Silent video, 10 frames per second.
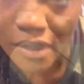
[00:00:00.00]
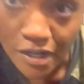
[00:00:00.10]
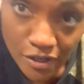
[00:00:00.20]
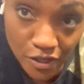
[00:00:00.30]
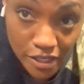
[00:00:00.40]

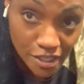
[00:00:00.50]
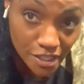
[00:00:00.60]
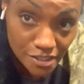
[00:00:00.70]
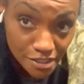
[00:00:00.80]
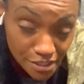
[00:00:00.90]
Okay,
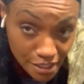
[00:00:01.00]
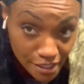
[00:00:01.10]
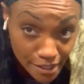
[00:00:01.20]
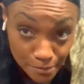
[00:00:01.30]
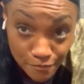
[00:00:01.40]
next
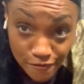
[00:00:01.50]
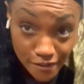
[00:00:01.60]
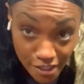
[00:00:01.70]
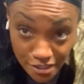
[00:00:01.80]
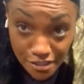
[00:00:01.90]
hip
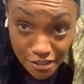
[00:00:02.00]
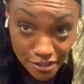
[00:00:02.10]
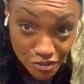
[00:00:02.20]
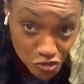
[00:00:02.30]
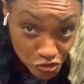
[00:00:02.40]

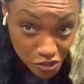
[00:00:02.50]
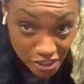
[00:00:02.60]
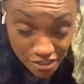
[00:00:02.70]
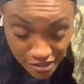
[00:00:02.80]
flexor stretch